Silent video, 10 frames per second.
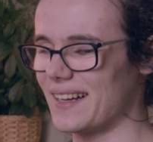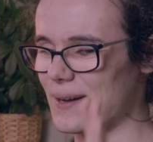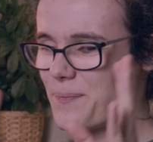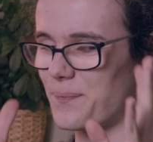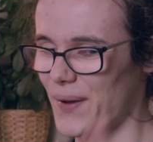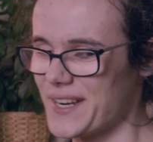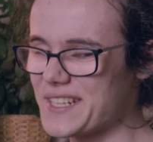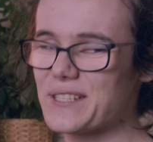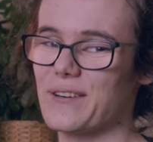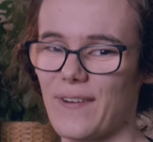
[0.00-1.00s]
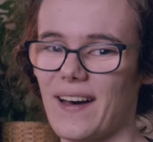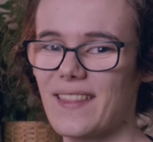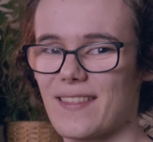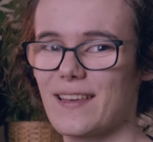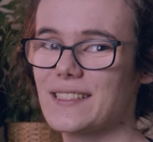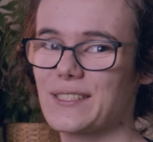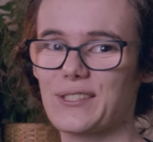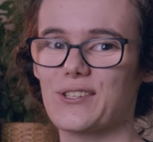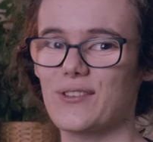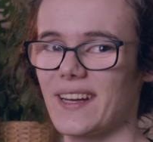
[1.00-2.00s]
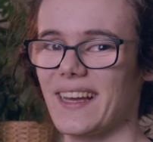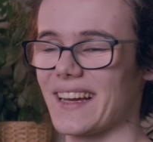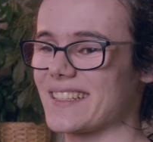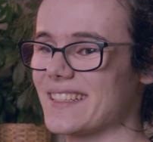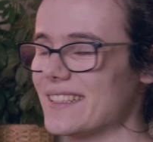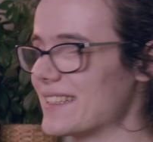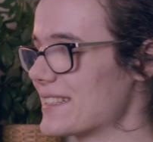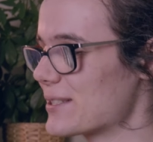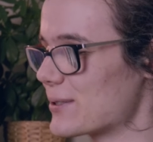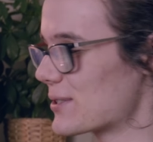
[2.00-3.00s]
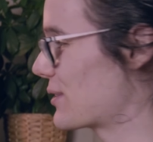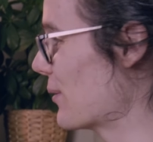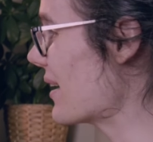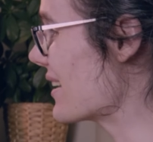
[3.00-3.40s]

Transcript: a bunch of other things to try actually. It's so